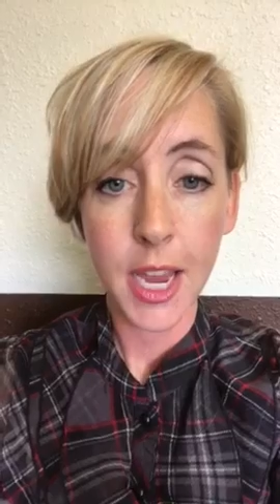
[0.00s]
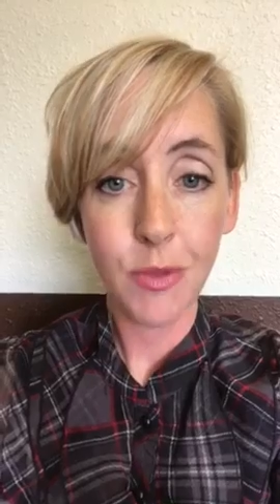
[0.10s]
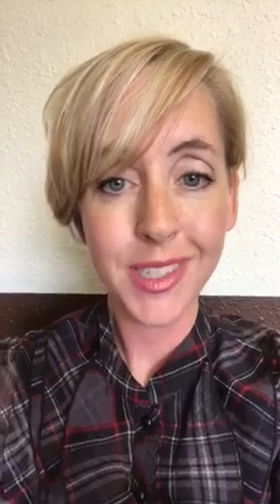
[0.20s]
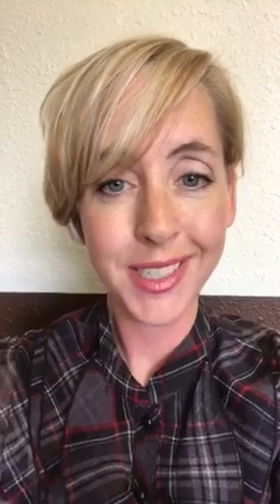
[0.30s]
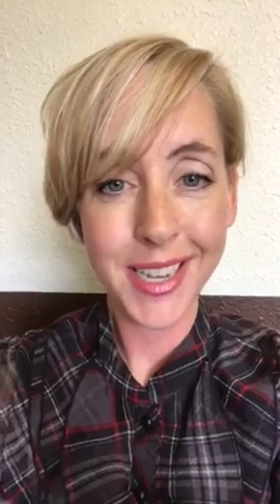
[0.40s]

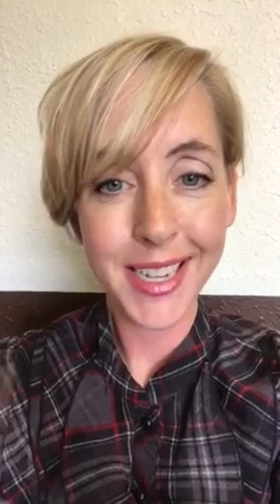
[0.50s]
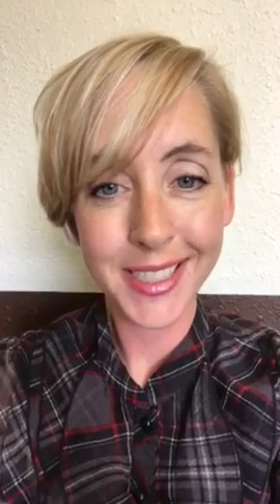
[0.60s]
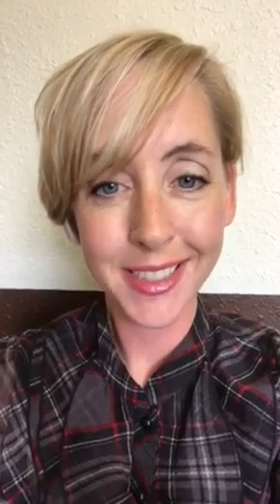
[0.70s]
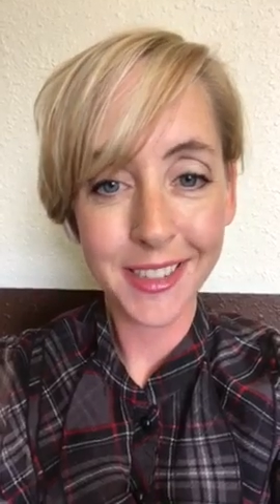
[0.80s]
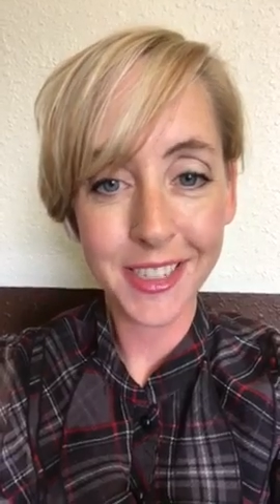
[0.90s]
It was a
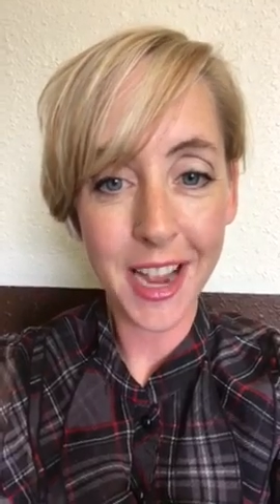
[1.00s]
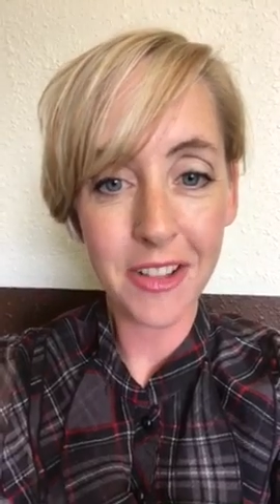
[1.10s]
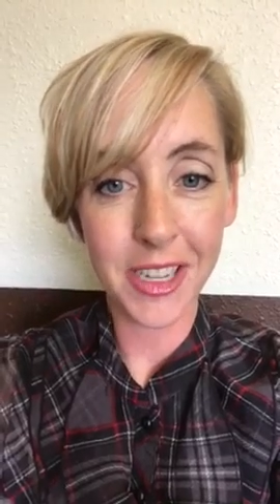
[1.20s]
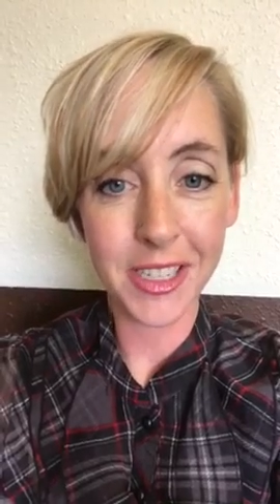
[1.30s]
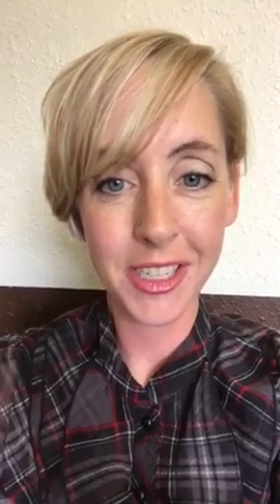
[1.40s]
nice little
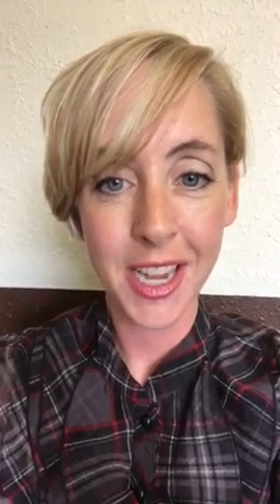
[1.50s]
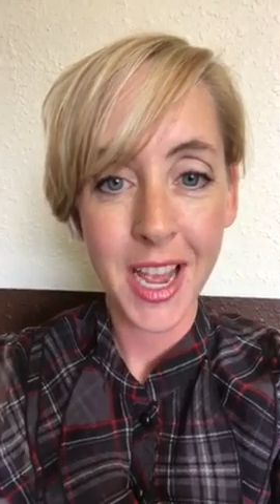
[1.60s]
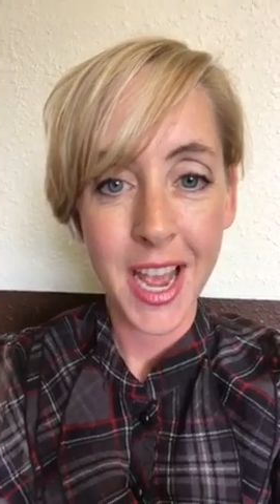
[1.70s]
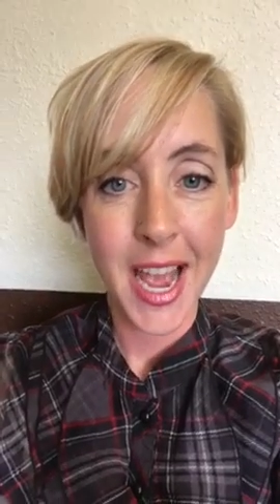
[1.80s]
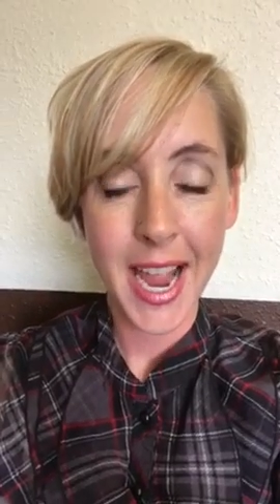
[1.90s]
challenge,
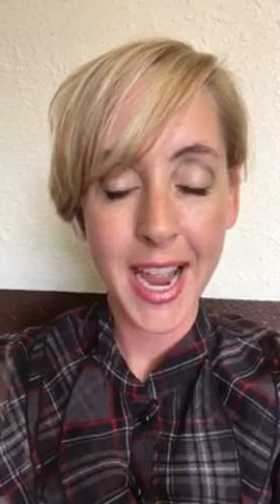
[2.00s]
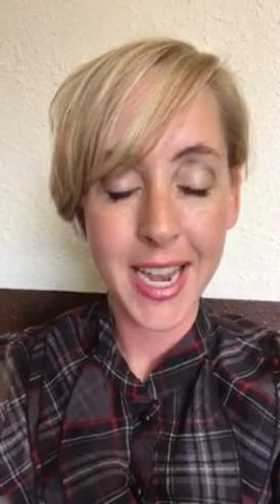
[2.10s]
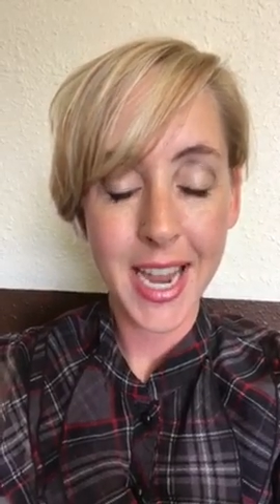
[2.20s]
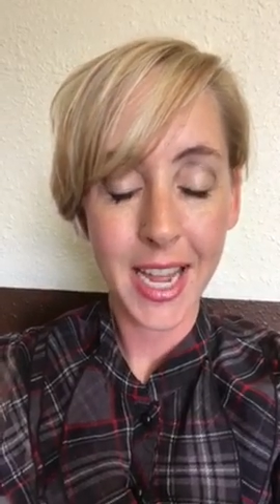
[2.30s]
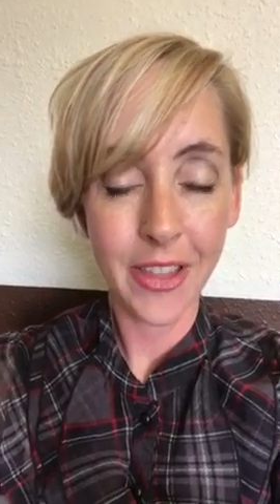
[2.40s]

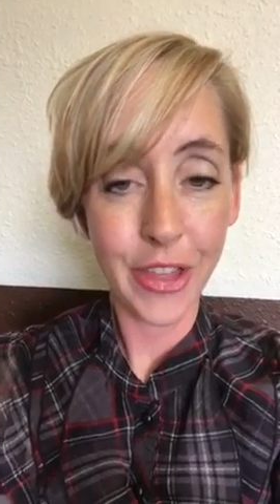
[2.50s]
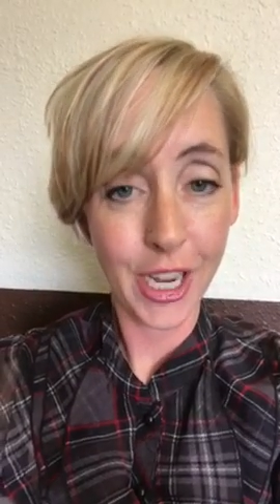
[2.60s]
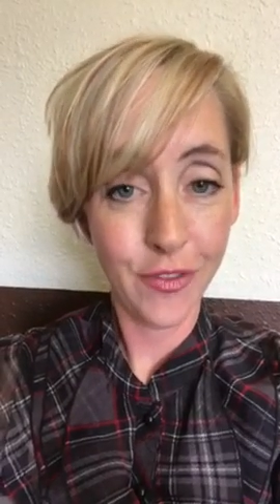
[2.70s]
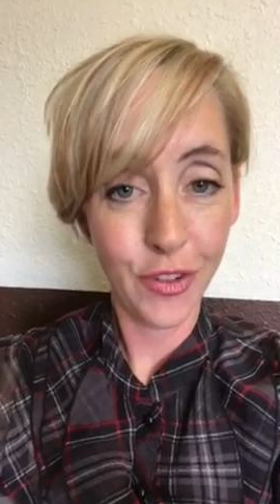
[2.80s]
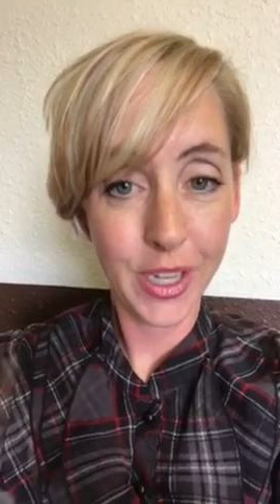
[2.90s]
and
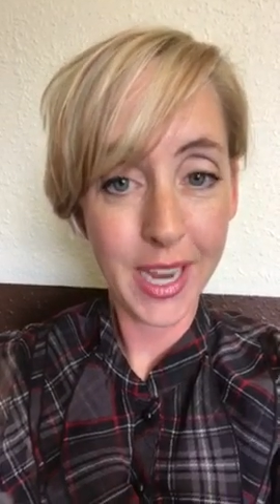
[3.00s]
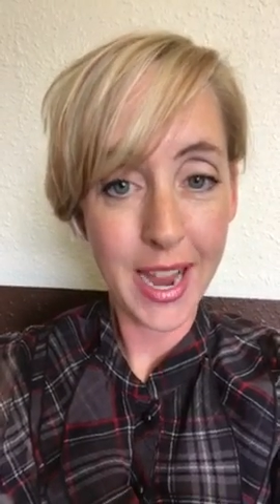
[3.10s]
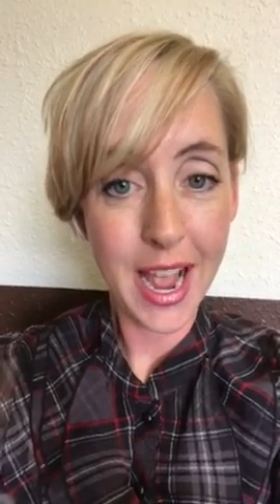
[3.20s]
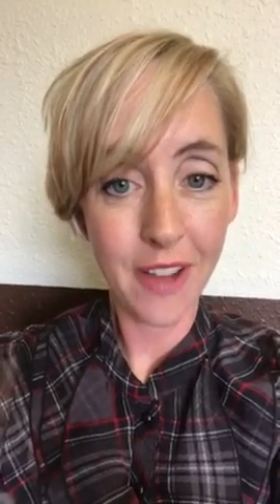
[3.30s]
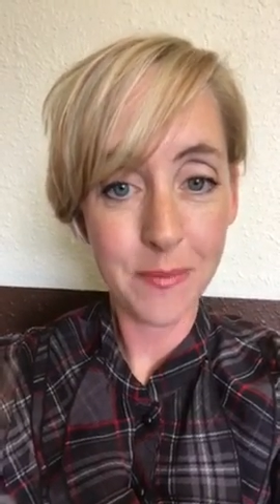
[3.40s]
thankfully
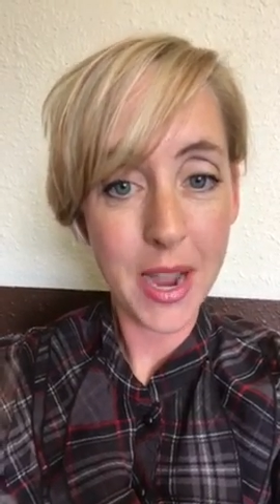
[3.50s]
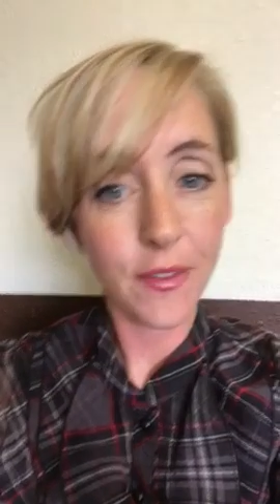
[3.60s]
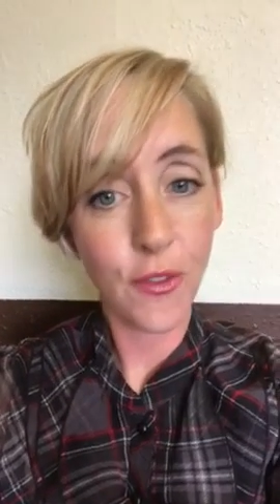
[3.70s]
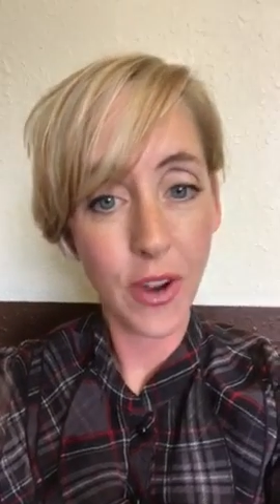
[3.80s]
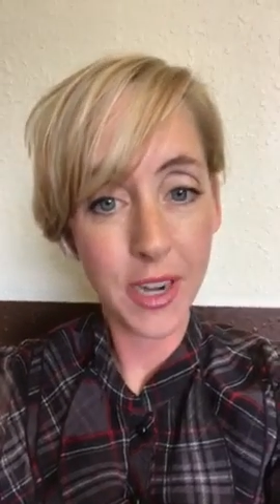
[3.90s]
I have
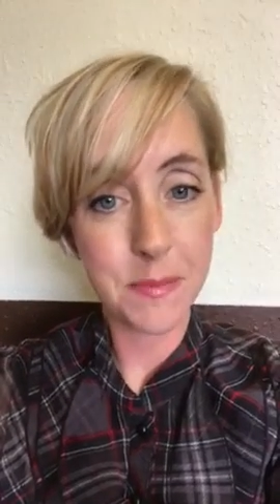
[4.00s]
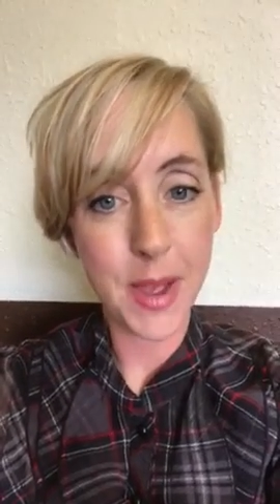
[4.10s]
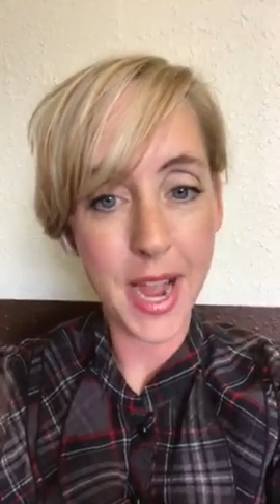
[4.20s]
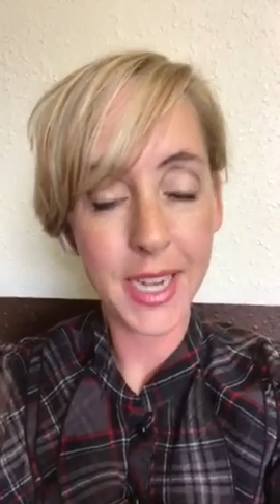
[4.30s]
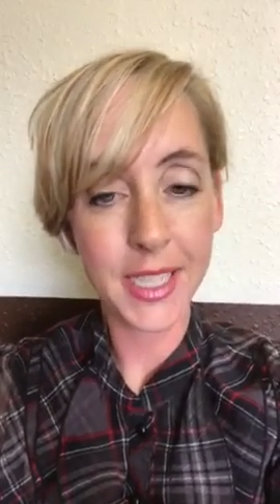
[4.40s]
my Frank
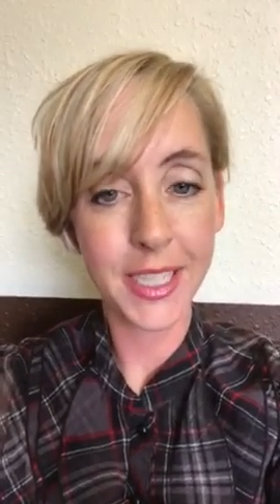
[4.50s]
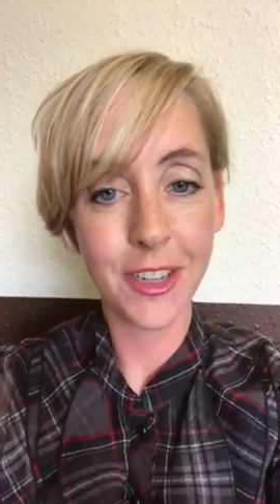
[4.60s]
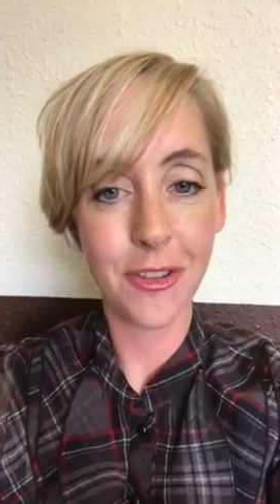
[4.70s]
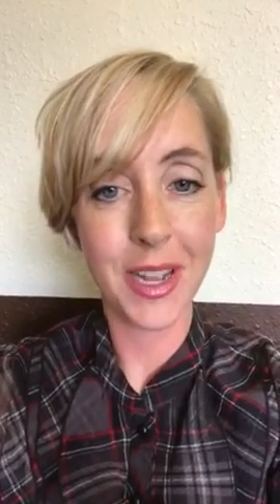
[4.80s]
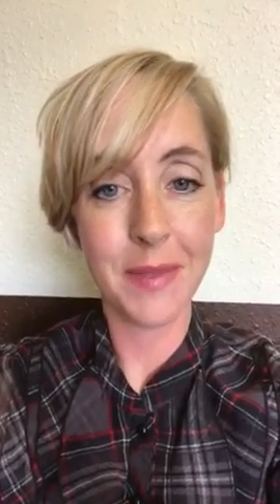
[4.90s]
back,
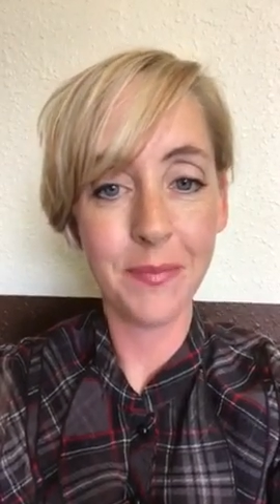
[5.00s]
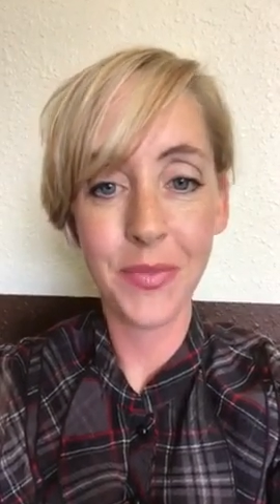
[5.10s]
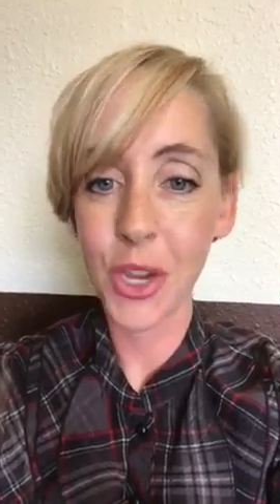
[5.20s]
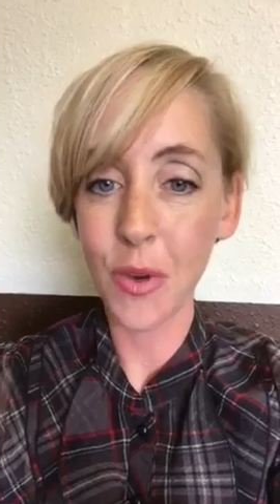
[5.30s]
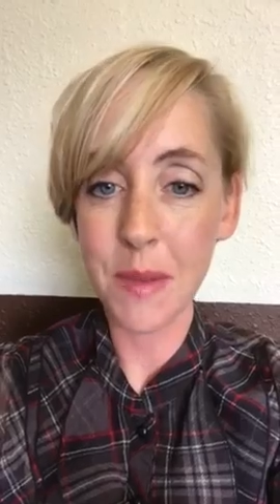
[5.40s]
so I'm
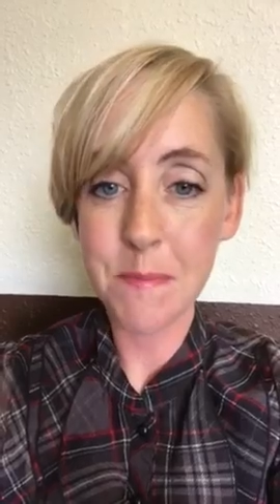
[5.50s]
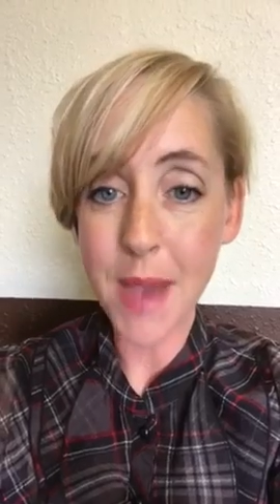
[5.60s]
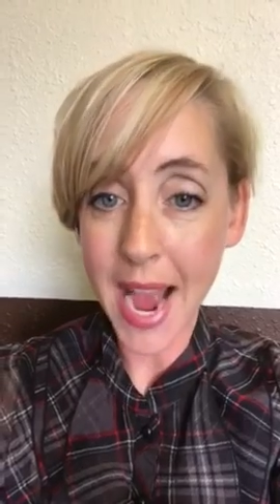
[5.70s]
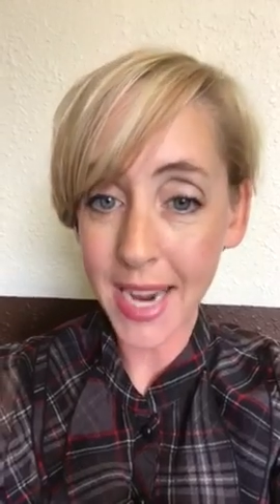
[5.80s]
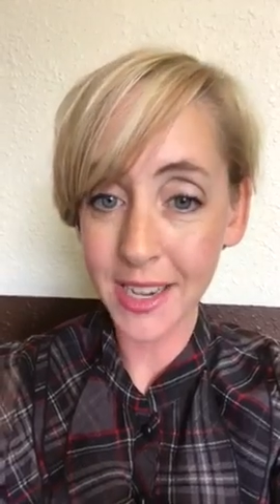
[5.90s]
going
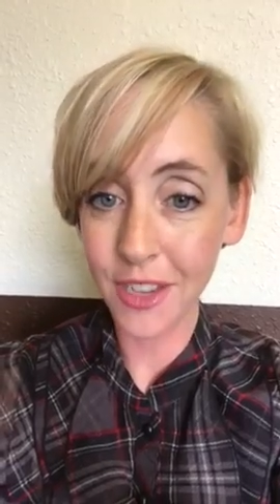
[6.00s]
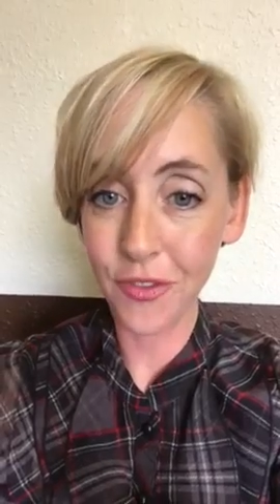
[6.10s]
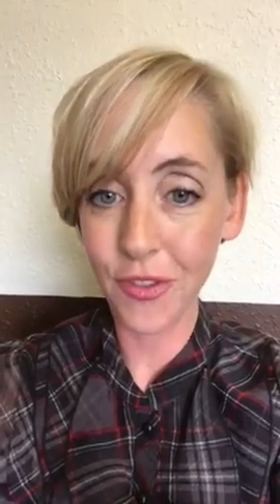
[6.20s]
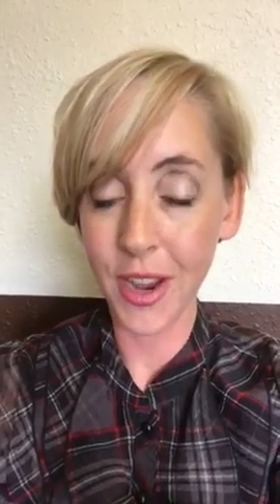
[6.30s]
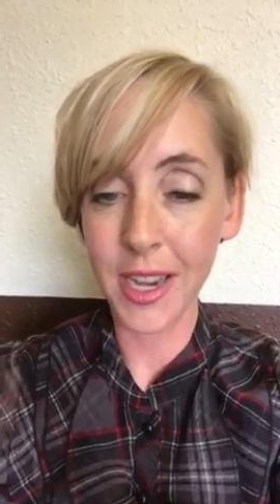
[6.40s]
back to
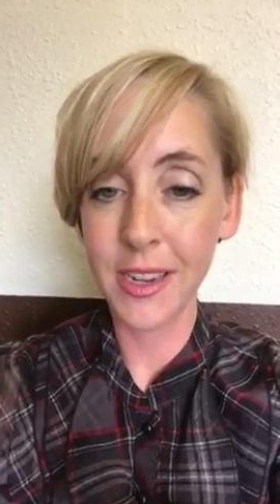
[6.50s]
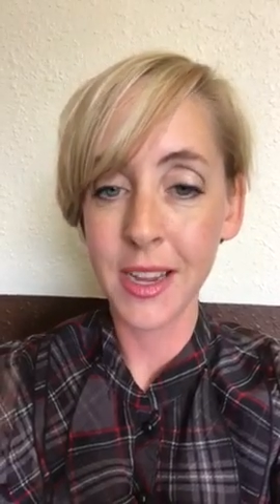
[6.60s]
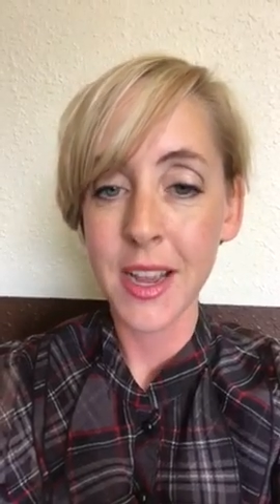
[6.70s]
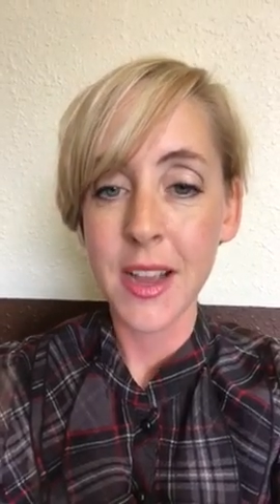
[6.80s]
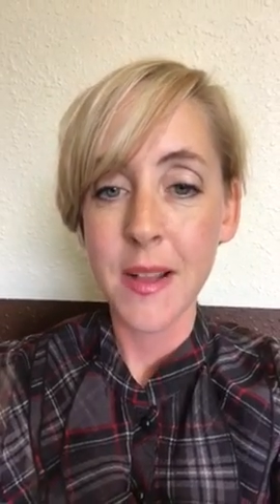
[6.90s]
Frank.